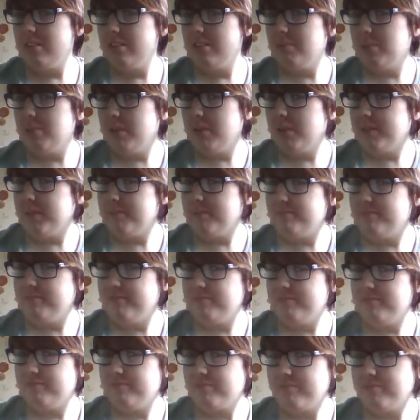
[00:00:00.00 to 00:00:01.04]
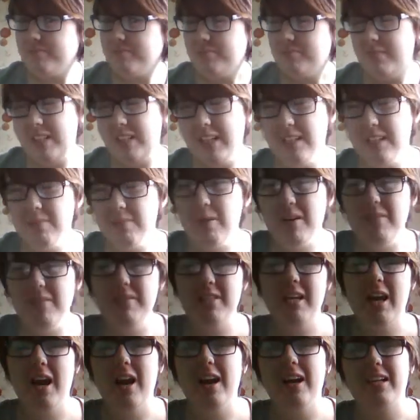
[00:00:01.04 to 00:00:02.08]
But it's part of his
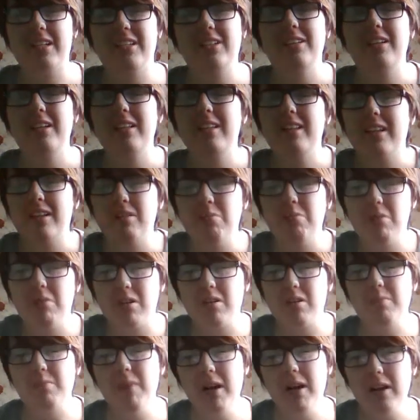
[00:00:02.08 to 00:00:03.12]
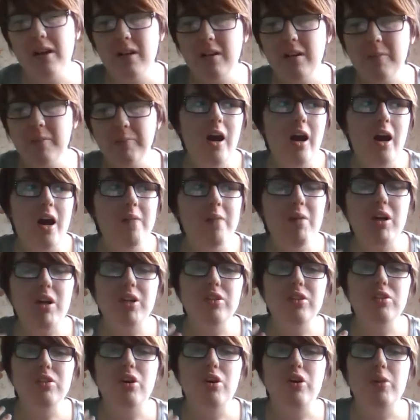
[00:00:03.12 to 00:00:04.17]
character, and I think it works better. I'm not
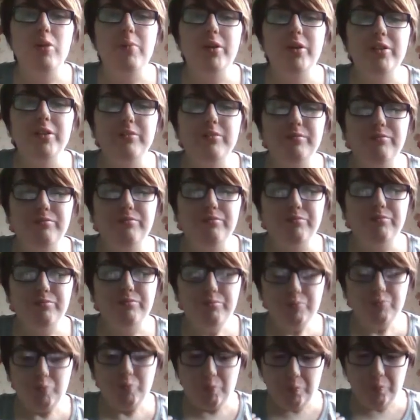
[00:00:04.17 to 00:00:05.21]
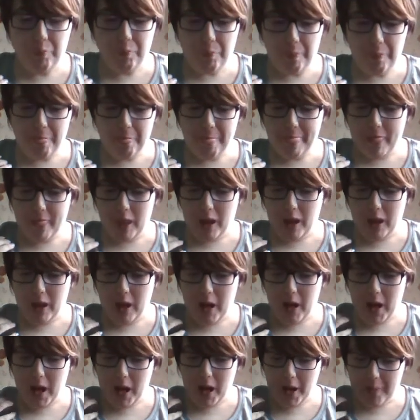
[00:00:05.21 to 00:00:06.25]
going to talk about
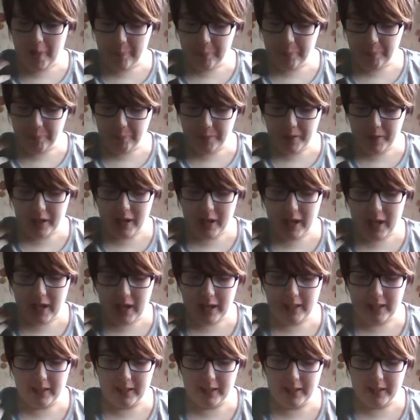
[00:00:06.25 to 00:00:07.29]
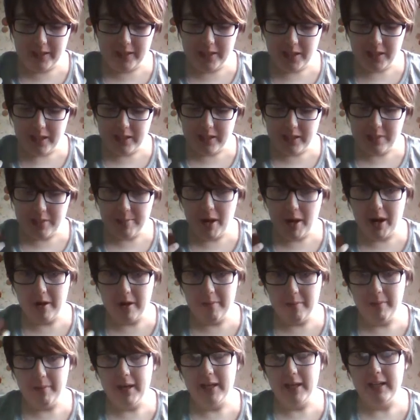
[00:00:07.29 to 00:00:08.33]
Alec and Jace's power
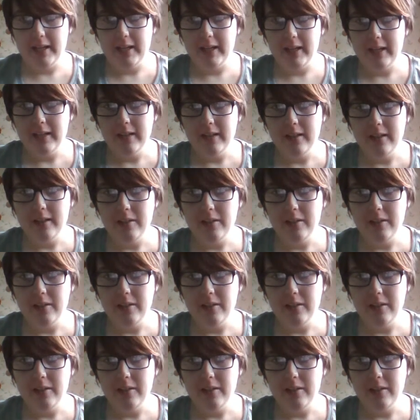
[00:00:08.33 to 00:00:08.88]
body